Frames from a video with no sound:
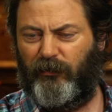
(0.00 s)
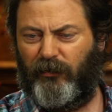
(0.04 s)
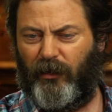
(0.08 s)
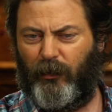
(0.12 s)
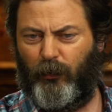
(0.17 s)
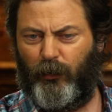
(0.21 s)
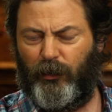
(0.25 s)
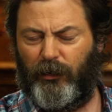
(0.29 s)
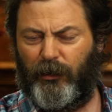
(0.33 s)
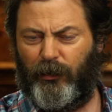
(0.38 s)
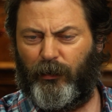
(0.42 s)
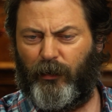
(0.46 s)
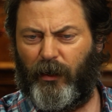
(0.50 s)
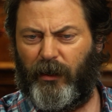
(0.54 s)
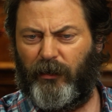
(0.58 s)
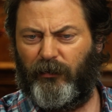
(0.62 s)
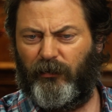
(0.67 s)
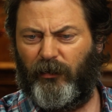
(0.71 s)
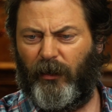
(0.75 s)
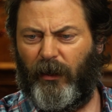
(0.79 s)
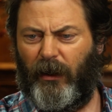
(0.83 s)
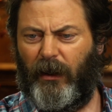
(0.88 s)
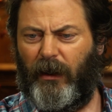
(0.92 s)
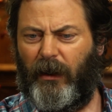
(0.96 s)
on Will and
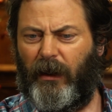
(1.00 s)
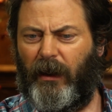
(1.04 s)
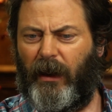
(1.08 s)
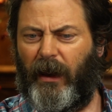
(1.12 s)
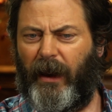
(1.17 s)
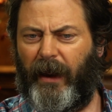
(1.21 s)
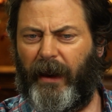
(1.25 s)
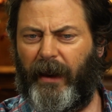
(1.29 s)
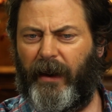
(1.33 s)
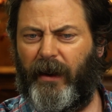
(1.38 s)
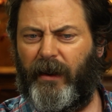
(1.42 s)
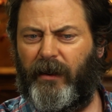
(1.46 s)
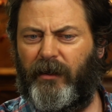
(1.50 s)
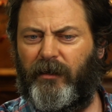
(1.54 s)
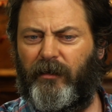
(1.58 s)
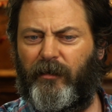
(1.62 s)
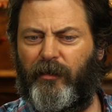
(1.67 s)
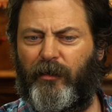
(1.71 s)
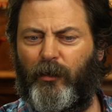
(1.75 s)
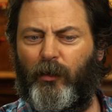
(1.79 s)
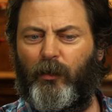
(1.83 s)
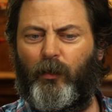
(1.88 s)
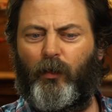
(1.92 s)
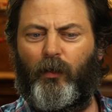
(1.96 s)
Grace, and
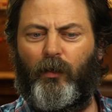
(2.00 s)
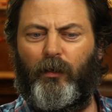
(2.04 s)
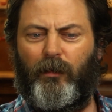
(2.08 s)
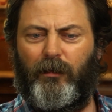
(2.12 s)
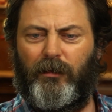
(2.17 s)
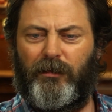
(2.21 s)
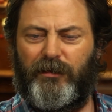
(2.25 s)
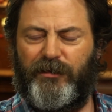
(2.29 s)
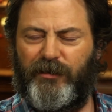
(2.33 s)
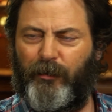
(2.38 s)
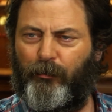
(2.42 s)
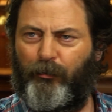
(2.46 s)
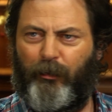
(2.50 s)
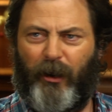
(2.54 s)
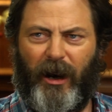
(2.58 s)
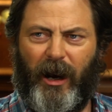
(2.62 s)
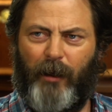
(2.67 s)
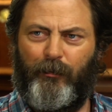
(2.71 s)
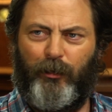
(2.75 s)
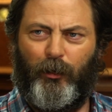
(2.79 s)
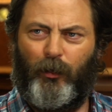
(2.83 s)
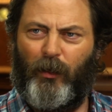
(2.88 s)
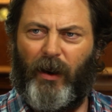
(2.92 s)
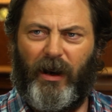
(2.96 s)
there some
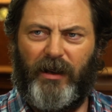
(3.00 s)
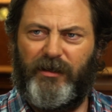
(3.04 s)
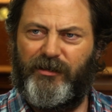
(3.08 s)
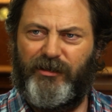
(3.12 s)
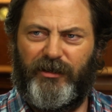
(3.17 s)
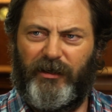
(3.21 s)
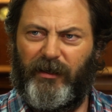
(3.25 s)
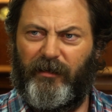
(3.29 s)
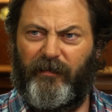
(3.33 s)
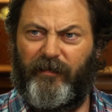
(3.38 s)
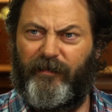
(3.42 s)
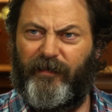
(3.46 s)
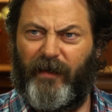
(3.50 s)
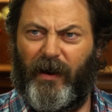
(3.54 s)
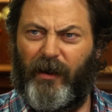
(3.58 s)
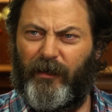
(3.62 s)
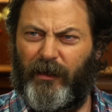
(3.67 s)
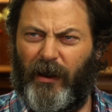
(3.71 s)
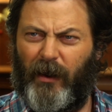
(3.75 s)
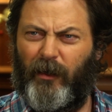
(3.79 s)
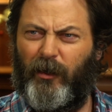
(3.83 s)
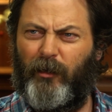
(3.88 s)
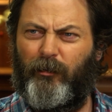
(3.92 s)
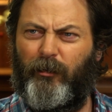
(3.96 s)
paparazzi had
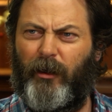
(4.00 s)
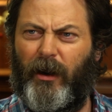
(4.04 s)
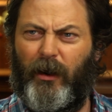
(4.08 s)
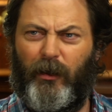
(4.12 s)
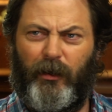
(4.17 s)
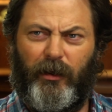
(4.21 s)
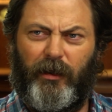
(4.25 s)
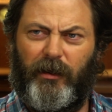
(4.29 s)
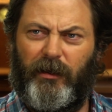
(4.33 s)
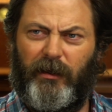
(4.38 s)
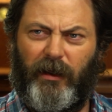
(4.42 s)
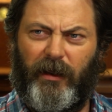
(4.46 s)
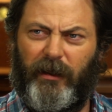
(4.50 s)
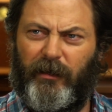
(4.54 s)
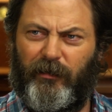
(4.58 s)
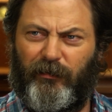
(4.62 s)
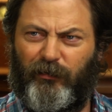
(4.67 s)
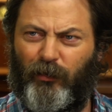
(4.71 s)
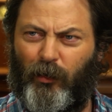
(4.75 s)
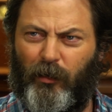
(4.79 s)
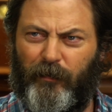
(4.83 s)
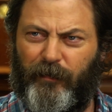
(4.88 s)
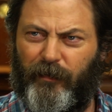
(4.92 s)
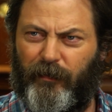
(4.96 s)
found out about it, and
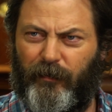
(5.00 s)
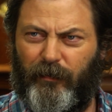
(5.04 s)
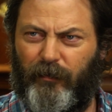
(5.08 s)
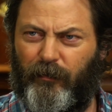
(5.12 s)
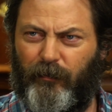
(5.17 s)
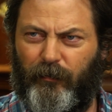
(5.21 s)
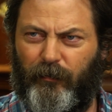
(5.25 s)
sort of